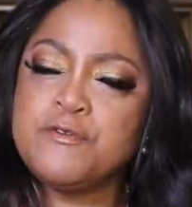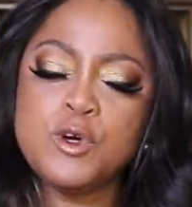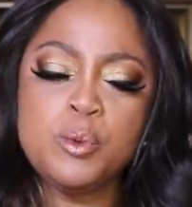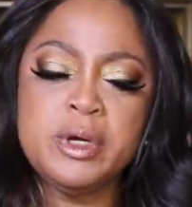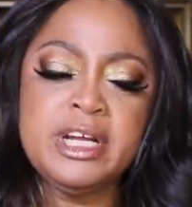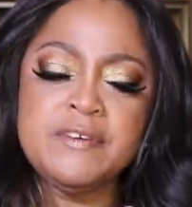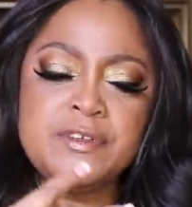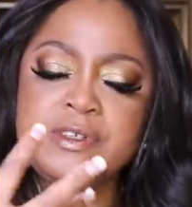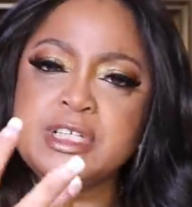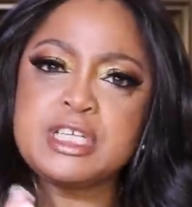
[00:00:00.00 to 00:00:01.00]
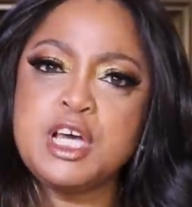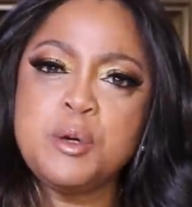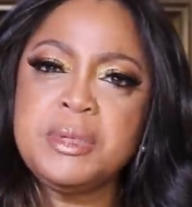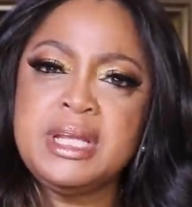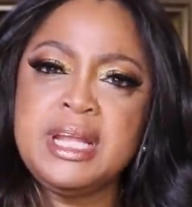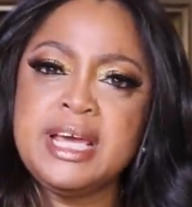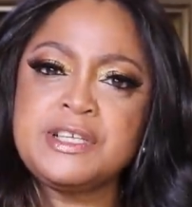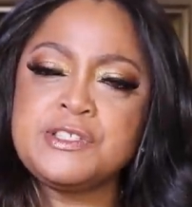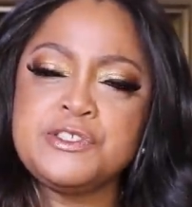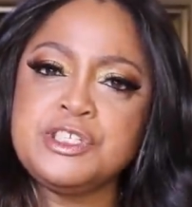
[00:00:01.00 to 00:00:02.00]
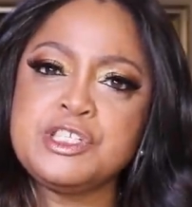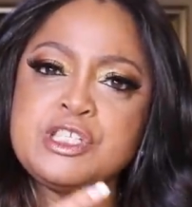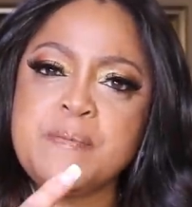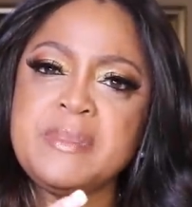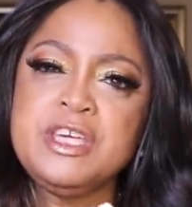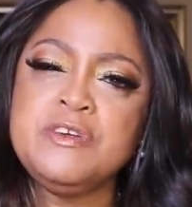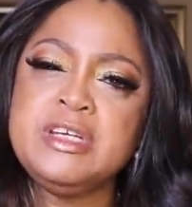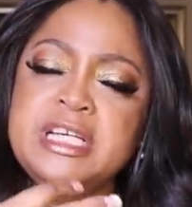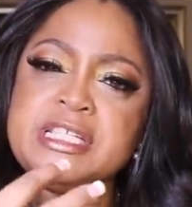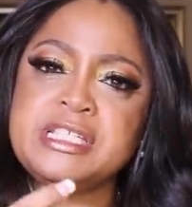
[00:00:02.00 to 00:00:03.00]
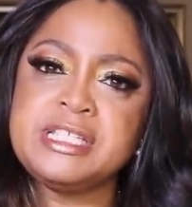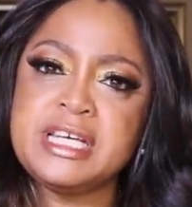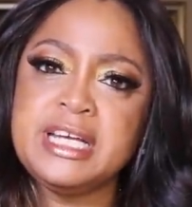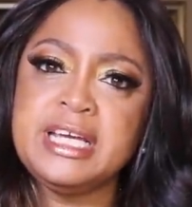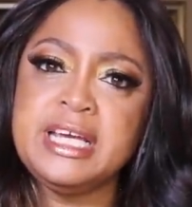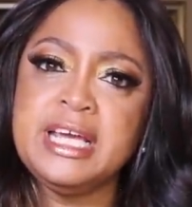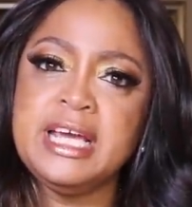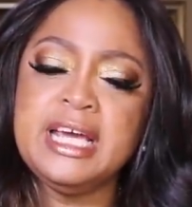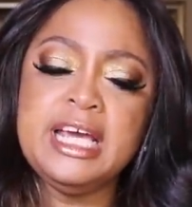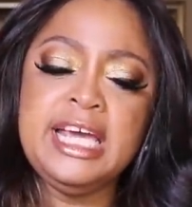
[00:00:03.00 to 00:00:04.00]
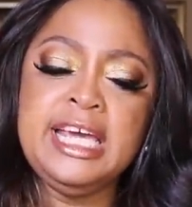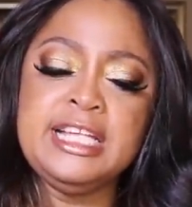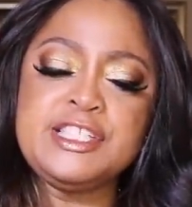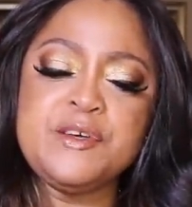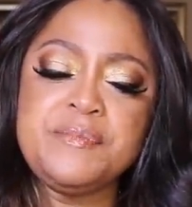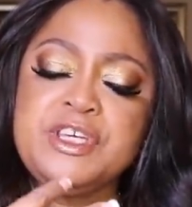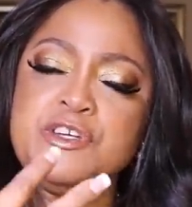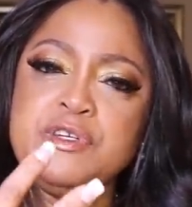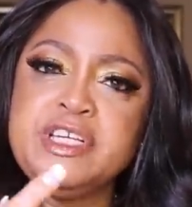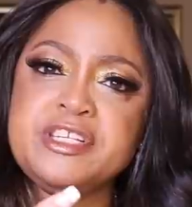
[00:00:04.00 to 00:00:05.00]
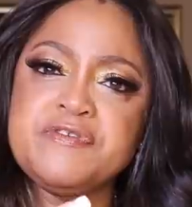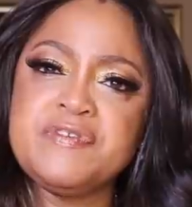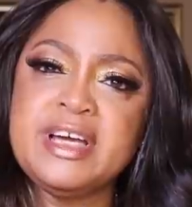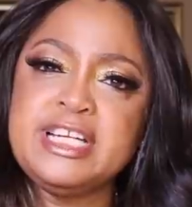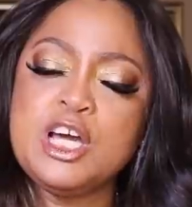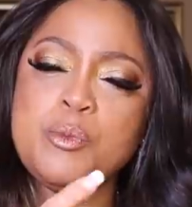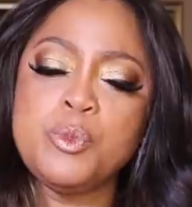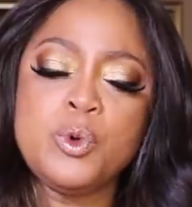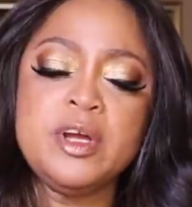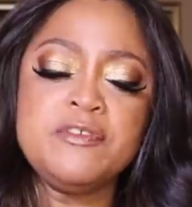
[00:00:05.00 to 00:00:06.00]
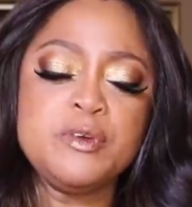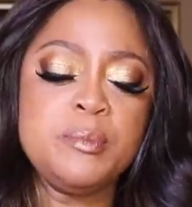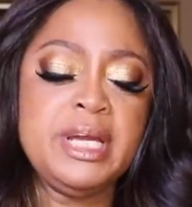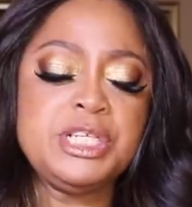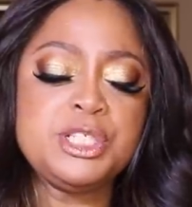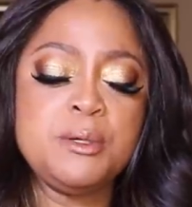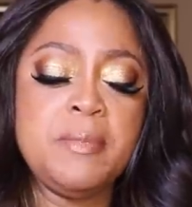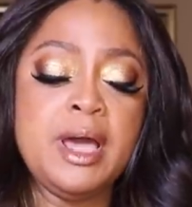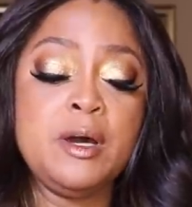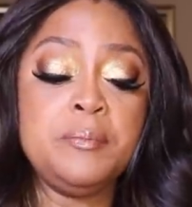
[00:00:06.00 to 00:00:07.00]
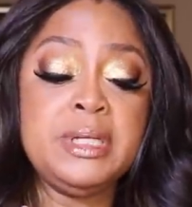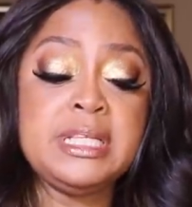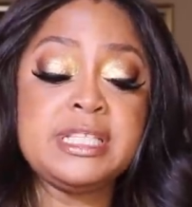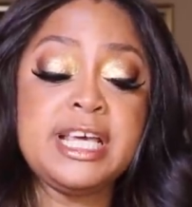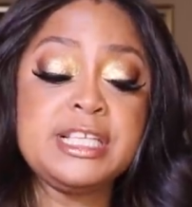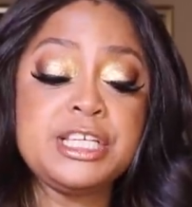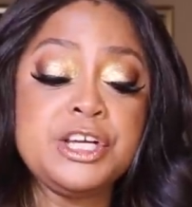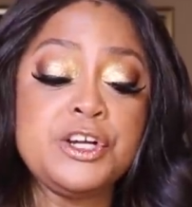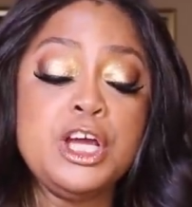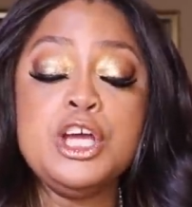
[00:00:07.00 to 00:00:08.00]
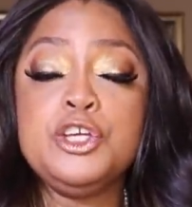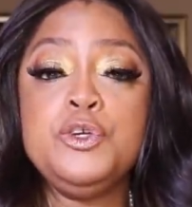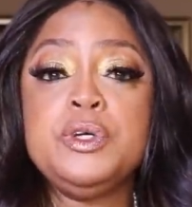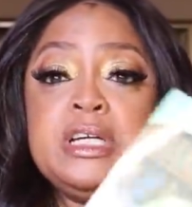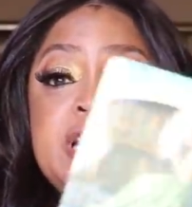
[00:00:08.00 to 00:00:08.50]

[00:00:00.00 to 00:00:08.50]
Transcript: for whatever is coming next. There's just something you need to study and something you need to find out more information about. But it says here, you